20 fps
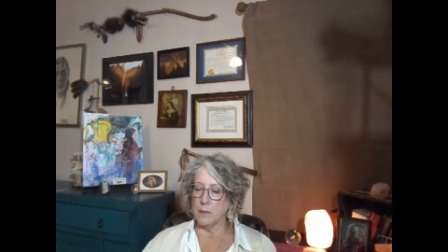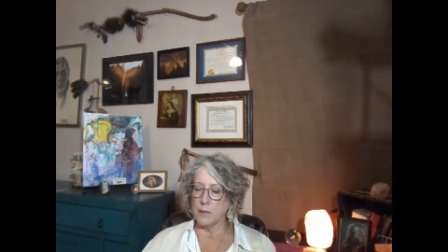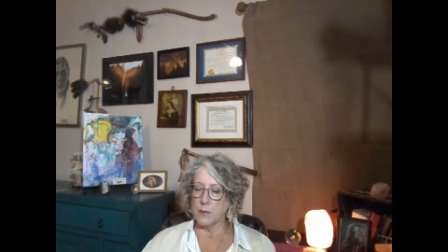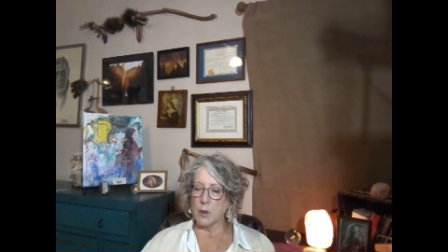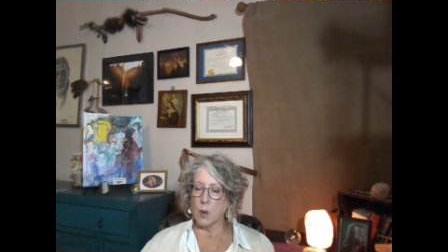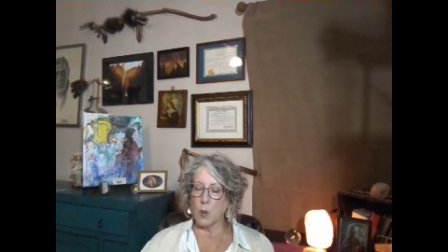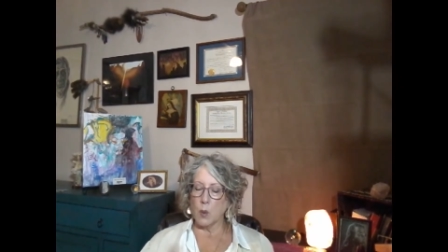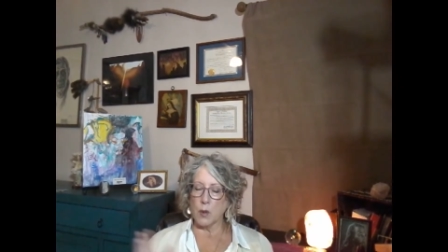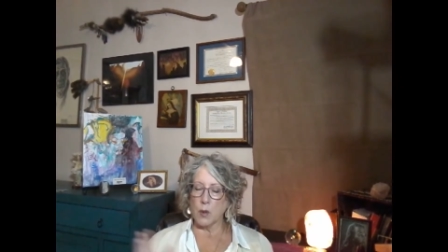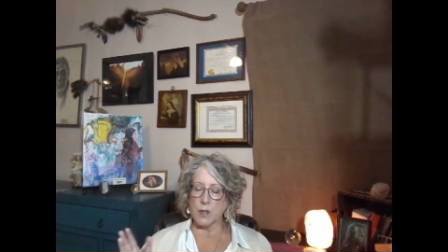
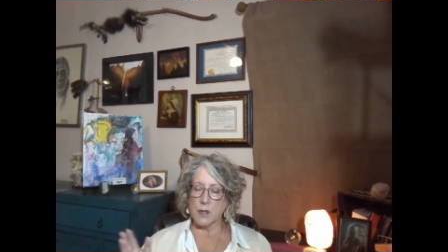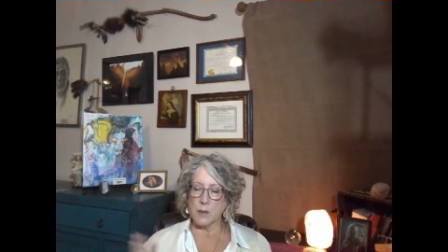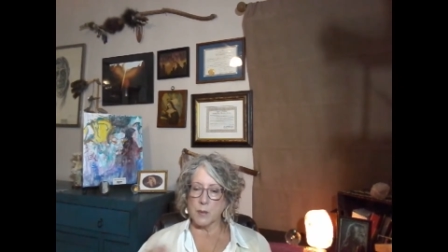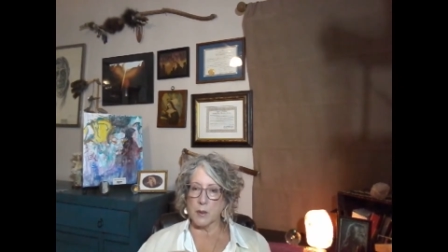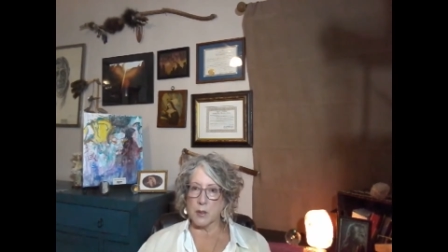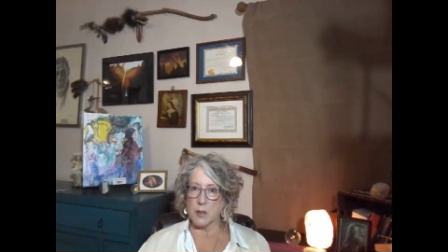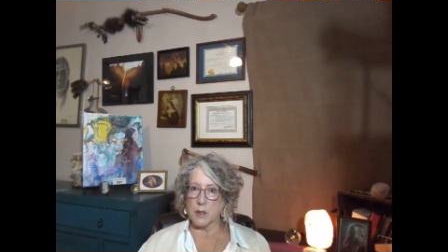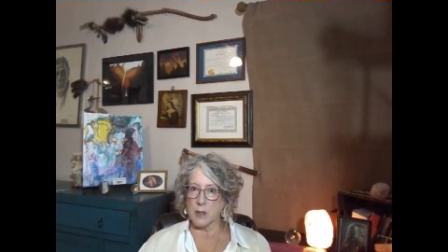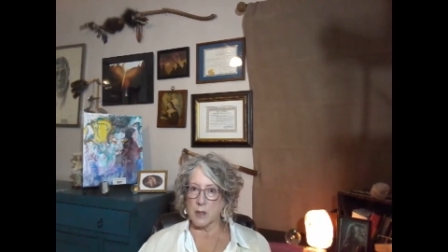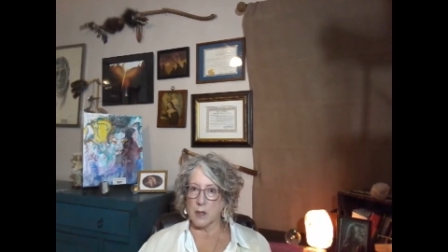don't worry,
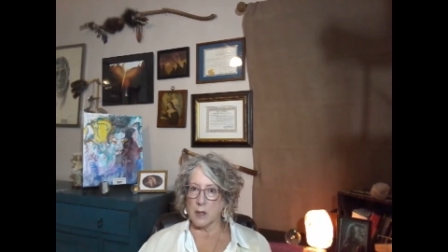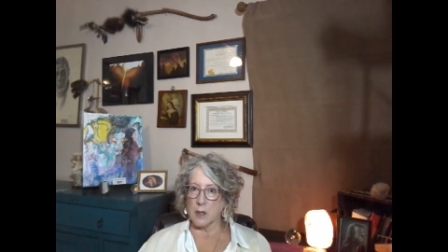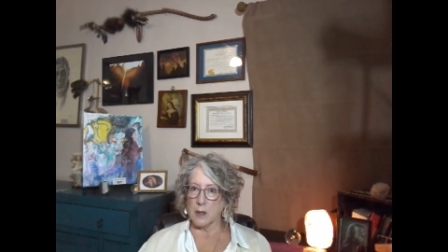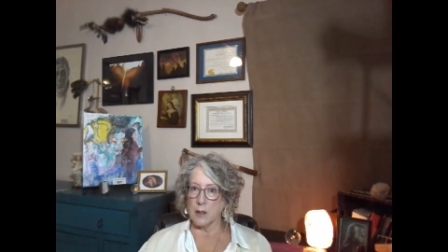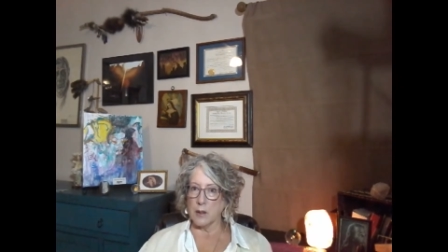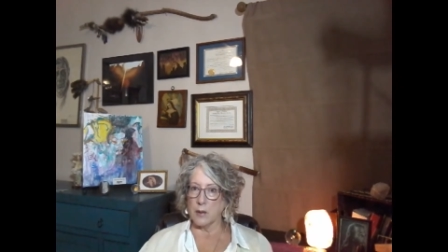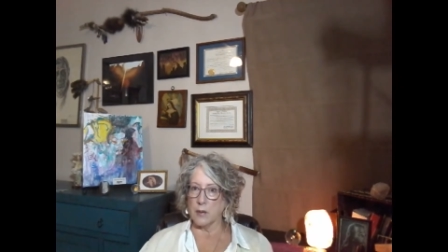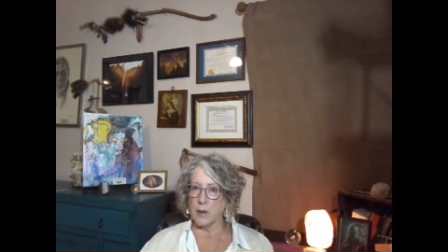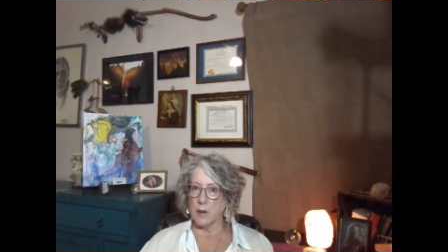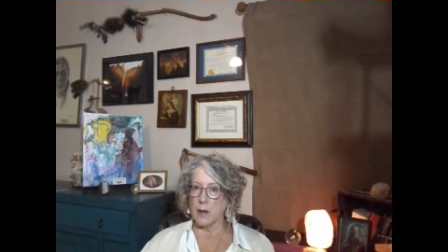Spirit's going to
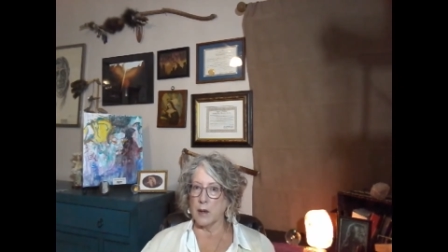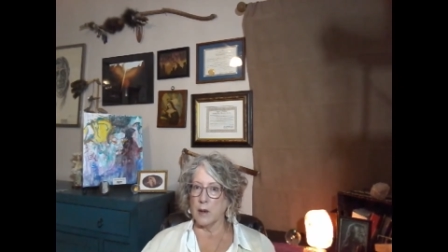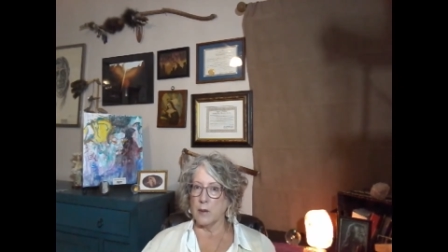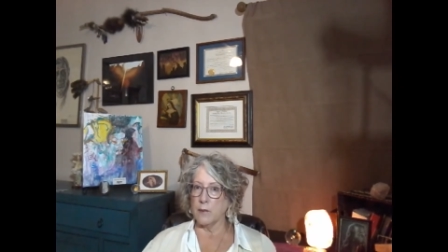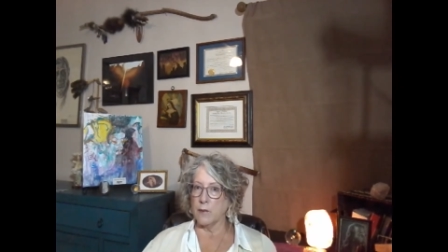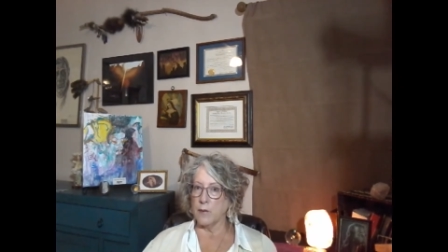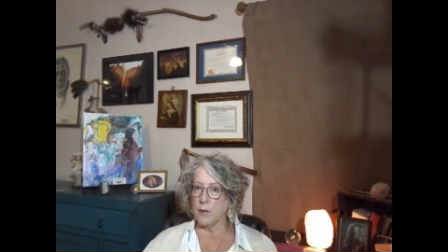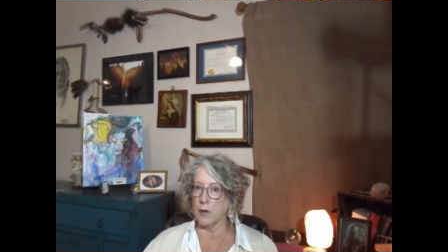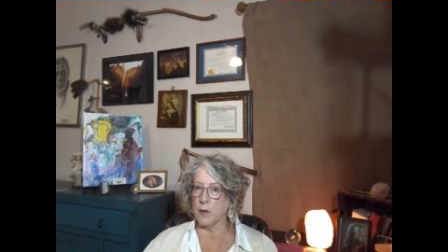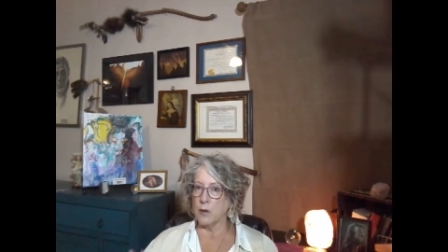clear that
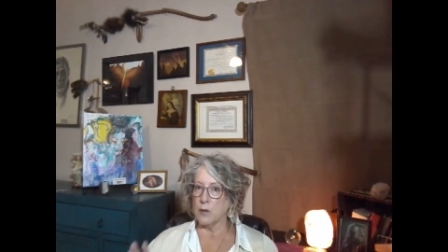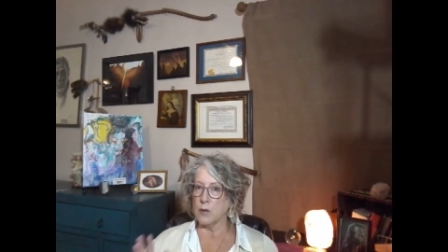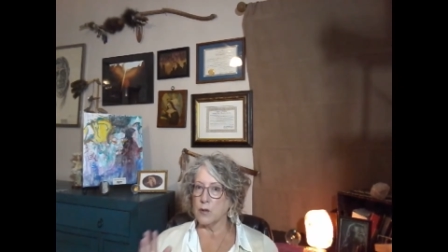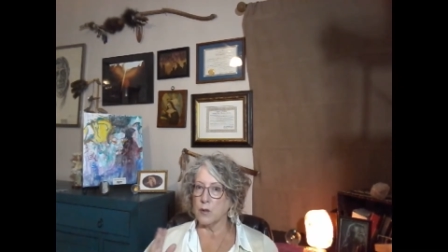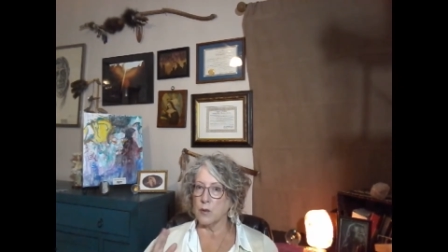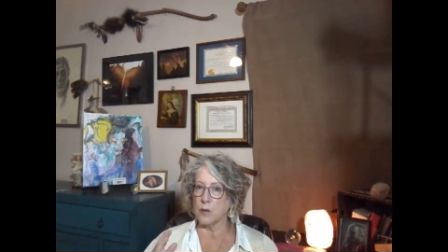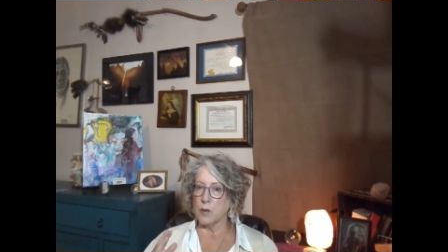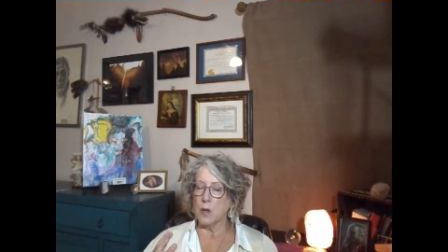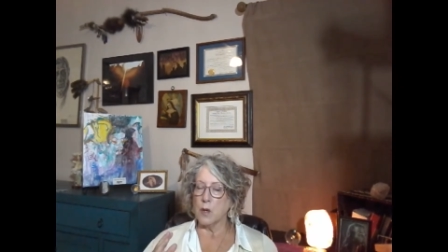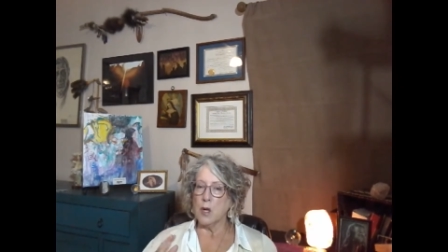up for you,
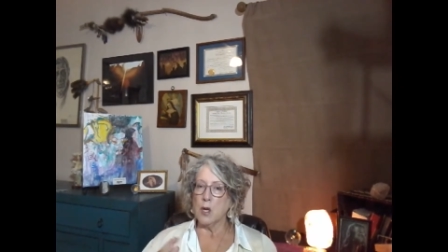so